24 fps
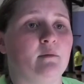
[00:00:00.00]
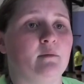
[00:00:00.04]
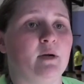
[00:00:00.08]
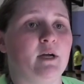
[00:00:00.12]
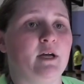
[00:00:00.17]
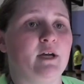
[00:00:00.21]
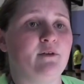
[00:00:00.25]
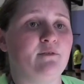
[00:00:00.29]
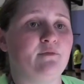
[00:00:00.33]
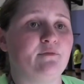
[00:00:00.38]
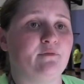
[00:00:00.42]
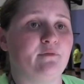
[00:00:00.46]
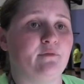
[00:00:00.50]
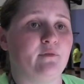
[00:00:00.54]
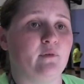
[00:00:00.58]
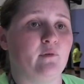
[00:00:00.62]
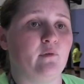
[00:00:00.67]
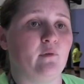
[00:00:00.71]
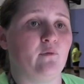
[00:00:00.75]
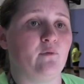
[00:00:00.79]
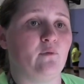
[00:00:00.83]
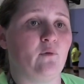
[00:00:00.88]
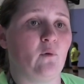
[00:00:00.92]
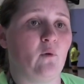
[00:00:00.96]
If
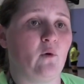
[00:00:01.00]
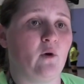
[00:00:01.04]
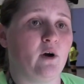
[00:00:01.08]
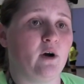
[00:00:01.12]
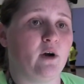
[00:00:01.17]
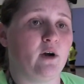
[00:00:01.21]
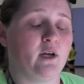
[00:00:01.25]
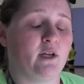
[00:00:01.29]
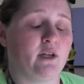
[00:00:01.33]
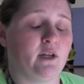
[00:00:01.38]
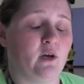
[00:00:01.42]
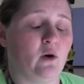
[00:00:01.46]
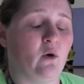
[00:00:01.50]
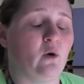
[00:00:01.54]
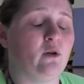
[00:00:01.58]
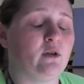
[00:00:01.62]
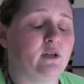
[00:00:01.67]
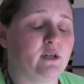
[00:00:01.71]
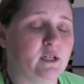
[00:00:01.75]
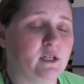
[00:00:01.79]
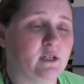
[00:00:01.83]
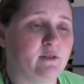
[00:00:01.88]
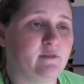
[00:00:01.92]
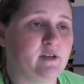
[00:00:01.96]
for the
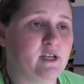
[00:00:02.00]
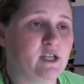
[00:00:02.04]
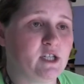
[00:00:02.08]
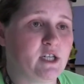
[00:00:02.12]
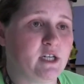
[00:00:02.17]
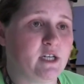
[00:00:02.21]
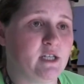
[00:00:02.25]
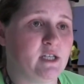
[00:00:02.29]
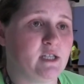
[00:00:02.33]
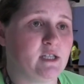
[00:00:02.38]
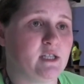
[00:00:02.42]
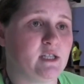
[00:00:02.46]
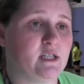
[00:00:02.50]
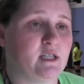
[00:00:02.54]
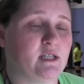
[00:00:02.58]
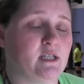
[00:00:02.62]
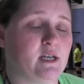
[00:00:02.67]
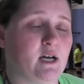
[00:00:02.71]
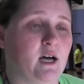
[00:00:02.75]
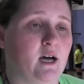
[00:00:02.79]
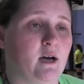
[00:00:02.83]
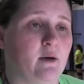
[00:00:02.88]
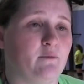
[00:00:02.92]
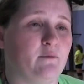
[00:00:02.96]
older divisions,
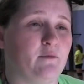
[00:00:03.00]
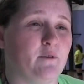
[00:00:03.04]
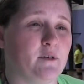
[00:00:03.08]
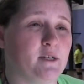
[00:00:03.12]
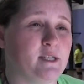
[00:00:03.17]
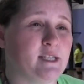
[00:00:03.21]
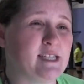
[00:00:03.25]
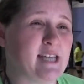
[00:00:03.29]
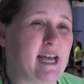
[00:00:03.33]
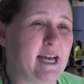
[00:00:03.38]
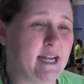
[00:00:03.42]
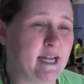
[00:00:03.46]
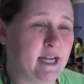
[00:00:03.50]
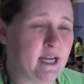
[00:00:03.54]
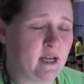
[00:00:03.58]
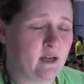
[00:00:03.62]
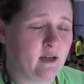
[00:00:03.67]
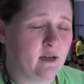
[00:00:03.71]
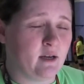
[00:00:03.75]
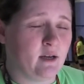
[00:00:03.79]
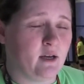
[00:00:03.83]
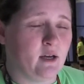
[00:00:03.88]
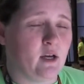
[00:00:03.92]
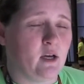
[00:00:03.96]
for setting,
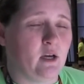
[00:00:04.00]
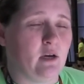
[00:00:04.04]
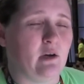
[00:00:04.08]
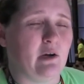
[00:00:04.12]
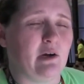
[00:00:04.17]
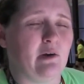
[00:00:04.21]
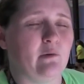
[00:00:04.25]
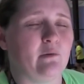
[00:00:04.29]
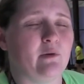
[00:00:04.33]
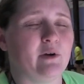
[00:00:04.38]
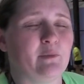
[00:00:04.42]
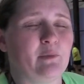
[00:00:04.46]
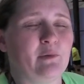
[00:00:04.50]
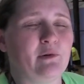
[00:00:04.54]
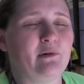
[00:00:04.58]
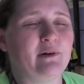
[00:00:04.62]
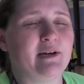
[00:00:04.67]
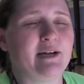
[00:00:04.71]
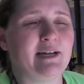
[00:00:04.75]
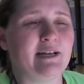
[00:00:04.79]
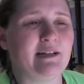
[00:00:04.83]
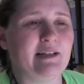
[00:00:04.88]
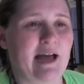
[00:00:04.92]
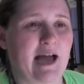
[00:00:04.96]
we're
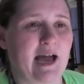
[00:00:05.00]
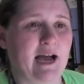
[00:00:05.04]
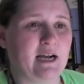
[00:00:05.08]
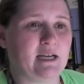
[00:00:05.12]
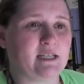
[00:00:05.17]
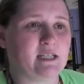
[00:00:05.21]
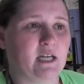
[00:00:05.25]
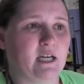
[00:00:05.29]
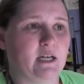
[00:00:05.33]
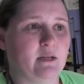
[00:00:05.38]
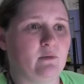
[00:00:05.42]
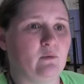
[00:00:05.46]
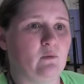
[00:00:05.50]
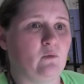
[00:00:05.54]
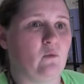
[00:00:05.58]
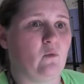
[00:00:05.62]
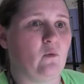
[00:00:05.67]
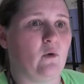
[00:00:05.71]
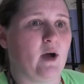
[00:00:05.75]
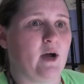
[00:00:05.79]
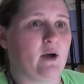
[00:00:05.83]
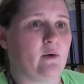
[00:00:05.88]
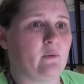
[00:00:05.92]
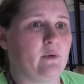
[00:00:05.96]
pretty lax on
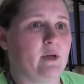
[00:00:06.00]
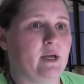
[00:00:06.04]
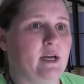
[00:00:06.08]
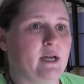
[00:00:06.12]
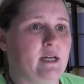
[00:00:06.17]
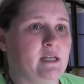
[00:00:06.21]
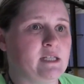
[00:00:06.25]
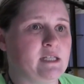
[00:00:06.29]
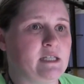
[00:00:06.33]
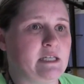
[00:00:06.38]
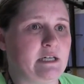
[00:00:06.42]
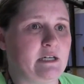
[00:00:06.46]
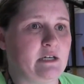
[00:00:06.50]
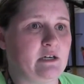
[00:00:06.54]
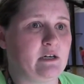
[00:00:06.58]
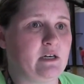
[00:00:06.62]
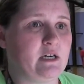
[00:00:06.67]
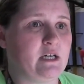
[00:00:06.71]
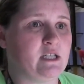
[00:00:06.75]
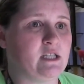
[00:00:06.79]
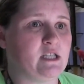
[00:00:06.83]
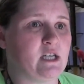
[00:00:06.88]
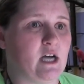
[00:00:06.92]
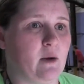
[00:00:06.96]
what we consider
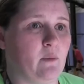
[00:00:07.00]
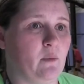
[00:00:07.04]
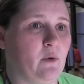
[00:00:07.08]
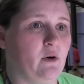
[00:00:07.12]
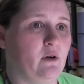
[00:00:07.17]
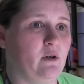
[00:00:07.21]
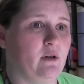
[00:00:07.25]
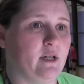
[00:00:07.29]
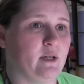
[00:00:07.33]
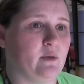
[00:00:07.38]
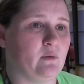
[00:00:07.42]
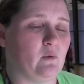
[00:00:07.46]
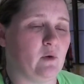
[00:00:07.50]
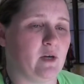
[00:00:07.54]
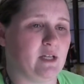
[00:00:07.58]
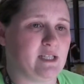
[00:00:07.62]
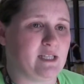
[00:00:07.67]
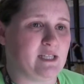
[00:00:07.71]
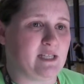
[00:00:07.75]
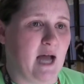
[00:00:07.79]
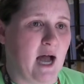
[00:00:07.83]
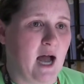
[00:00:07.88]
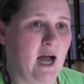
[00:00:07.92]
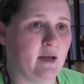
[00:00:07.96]
a double and
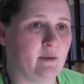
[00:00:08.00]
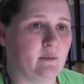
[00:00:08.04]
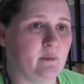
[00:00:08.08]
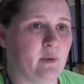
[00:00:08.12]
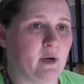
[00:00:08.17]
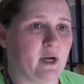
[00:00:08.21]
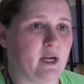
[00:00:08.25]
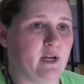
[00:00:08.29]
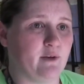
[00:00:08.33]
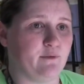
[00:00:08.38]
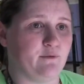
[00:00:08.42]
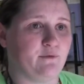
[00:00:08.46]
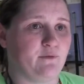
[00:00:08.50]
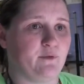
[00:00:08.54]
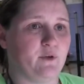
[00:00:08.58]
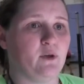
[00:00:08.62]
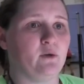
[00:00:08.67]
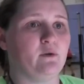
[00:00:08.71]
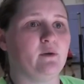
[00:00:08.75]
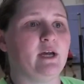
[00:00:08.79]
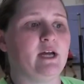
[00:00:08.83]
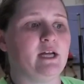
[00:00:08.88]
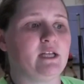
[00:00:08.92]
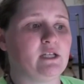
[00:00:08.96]
what's not, but if
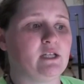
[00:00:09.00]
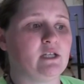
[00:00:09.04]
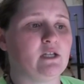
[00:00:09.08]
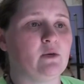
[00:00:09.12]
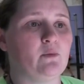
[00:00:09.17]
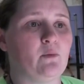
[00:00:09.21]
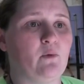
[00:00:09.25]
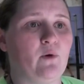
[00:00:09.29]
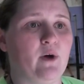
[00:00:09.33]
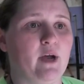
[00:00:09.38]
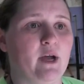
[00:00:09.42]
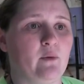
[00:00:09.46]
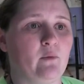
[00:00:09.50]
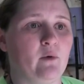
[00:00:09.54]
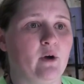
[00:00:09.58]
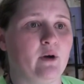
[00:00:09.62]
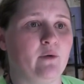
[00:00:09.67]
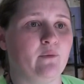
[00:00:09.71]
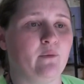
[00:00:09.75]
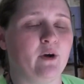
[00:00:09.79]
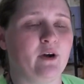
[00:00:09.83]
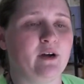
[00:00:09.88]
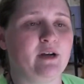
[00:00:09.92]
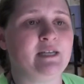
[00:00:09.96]
you get to the point
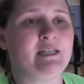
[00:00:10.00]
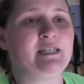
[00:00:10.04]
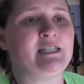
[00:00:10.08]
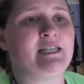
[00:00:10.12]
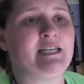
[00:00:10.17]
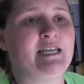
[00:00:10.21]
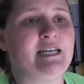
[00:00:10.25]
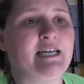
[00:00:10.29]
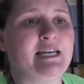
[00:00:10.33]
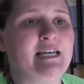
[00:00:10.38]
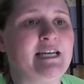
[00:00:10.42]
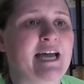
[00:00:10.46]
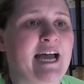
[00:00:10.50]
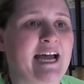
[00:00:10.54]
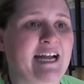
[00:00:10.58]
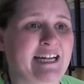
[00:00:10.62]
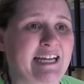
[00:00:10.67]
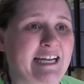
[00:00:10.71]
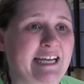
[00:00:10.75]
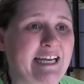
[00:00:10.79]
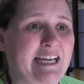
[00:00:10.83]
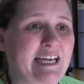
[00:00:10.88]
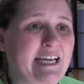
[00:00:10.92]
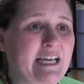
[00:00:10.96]
where we're in D and
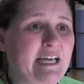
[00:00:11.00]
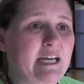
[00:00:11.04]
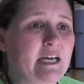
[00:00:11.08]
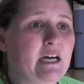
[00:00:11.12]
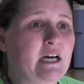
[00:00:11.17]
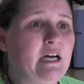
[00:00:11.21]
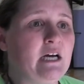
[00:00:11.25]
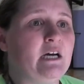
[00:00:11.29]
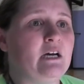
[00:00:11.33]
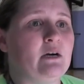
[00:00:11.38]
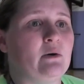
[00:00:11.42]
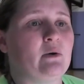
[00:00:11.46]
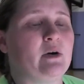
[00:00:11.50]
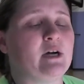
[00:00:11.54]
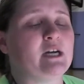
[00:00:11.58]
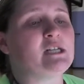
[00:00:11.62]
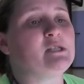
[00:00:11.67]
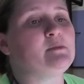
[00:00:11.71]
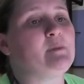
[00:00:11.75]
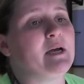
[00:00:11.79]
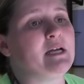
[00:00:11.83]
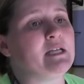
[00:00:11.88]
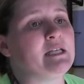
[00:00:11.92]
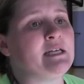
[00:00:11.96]
E, we're
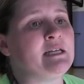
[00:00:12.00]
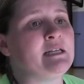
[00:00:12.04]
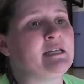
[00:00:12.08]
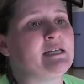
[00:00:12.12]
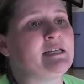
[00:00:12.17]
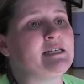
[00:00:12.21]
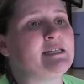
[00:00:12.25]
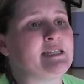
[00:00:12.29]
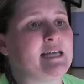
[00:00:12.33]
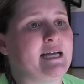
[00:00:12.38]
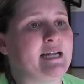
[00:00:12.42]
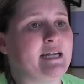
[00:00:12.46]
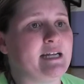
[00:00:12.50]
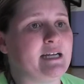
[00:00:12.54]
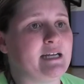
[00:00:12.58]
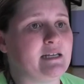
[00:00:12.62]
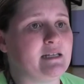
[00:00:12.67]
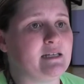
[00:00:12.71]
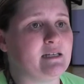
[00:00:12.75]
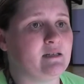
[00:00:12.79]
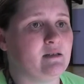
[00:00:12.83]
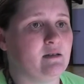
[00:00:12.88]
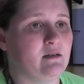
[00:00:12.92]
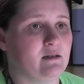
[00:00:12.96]
expecting the
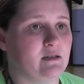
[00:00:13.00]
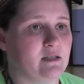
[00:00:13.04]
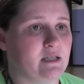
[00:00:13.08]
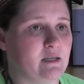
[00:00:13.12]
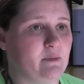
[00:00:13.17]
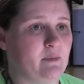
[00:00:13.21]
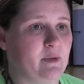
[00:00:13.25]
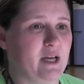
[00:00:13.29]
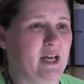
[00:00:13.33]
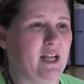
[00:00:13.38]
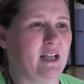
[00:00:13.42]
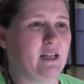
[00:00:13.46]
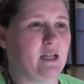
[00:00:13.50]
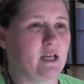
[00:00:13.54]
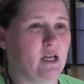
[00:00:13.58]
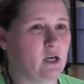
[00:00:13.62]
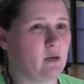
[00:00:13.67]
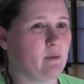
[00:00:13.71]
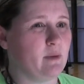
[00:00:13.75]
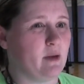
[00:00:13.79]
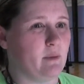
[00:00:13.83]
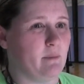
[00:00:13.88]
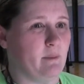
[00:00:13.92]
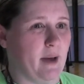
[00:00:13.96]
setting to be a
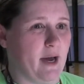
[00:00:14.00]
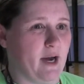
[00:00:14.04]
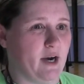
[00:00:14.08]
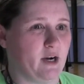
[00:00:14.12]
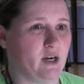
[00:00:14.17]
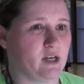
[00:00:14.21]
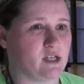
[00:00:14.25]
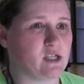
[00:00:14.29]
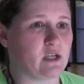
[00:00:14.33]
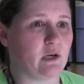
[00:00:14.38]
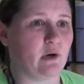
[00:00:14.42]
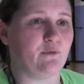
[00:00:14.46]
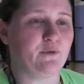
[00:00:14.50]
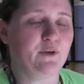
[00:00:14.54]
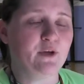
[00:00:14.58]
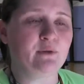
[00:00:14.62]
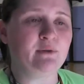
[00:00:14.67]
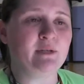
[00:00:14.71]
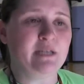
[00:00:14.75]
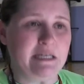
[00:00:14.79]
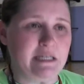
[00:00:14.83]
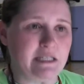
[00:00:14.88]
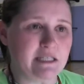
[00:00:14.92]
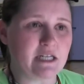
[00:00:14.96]
little bit better. So if you
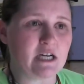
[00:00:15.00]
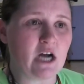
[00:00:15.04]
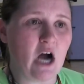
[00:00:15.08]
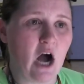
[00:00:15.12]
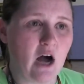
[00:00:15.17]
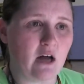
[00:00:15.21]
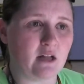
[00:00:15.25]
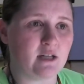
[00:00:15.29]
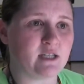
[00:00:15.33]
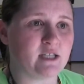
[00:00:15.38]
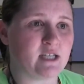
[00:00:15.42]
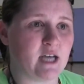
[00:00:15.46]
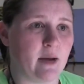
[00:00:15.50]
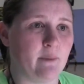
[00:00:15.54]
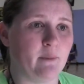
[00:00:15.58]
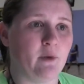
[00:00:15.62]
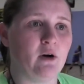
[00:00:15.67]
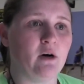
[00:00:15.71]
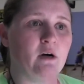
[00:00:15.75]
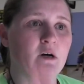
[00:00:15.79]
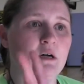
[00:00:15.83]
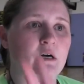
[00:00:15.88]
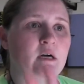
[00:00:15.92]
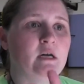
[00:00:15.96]
need to call a
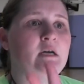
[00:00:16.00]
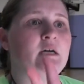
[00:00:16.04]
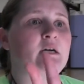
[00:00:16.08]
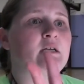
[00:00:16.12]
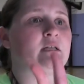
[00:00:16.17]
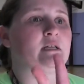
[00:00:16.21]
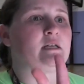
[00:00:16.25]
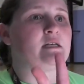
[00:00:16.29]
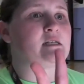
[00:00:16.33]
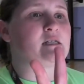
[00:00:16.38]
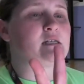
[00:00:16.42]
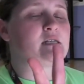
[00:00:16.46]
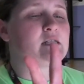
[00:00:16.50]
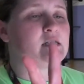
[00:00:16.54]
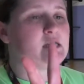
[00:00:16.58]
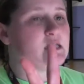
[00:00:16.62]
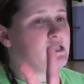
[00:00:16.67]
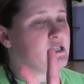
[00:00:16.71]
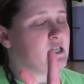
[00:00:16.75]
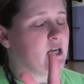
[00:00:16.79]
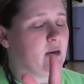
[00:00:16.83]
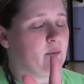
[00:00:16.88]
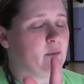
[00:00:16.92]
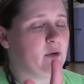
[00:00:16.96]
double, this is
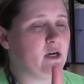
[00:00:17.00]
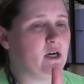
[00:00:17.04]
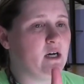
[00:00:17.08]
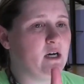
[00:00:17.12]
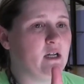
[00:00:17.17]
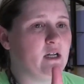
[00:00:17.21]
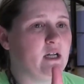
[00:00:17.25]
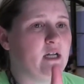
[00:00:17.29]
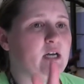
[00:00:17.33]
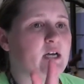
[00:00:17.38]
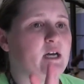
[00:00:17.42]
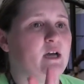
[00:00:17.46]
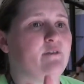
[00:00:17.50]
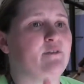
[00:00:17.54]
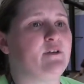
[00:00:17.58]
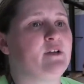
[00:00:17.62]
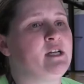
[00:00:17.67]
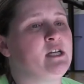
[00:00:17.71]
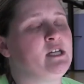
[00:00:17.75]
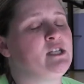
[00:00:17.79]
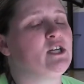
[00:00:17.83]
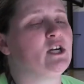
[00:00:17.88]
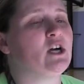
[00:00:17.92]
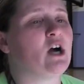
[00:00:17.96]
a double. If you
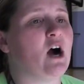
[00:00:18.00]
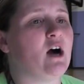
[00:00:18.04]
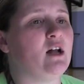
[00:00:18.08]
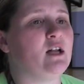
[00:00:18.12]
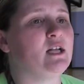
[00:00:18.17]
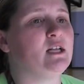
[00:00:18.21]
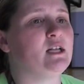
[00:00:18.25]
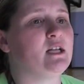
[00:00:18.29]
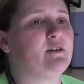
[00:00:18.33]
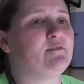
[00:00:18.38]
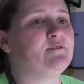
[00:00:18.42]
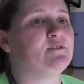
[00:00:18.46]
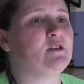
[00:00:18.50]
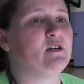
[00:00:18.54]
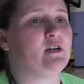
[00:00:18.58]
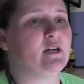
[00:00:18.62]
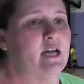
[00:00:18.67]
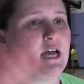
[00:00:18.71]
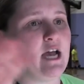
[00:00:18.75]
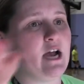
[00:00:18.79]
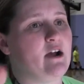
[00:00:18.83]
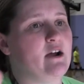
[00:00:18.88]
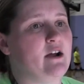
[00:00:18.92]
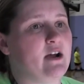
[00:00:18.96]
need to call a lift or a
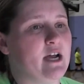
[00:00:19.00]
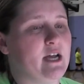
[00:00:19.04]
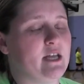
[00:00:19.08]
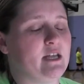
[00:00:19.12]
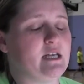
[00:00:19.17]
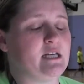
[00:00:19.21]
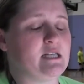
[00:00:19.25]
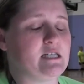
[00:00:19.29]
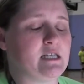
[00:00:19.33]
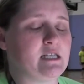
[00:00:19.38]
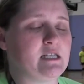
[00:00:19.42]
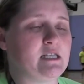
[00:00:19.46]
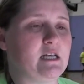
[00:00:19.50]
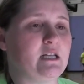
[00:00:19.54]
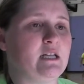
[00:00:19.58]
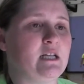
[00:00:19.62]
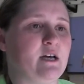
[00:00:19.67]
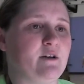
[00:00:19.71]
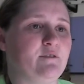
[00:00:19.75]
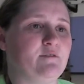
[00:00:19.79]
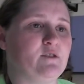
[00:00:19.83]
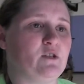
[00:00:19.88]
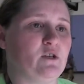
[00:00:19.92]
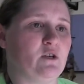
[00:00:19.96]
carry, this is a
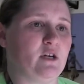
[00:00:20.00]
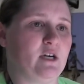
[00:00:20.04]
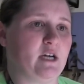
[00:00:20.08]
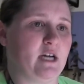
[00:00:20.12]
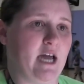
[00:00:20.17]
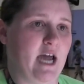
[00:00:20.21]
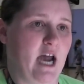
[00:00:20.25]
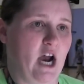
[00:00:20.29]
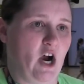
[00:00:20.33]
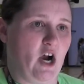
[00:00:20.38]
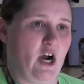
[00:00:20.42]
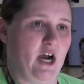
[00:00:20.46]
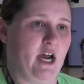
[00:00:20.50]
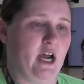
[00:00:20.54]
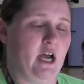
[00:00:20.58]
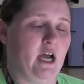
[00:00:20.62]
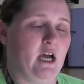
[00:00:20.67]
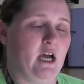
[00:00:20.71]
lift or a carry.